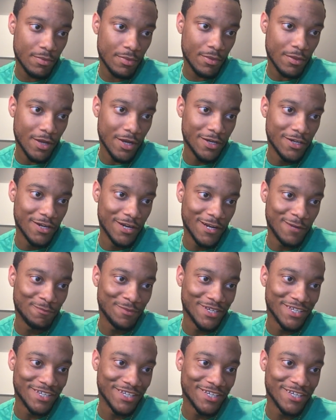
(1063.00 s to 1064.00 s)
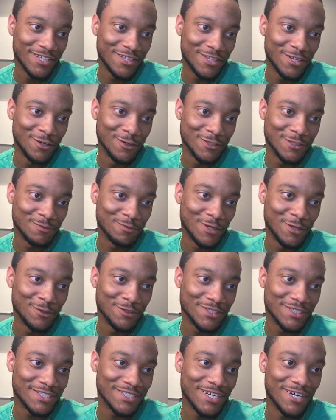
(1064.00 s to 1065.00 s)
I did not mean to hit those
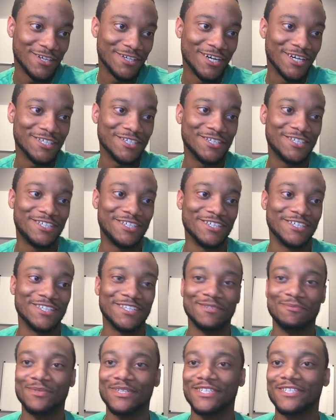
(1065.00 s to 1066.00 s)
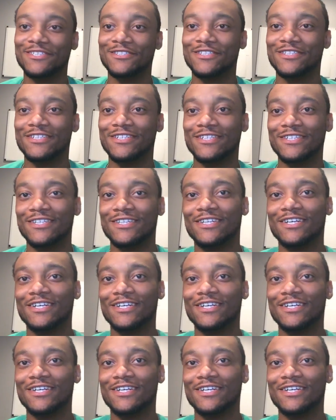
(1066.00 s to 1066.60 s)
emojis. Oh no, you good, man. You good.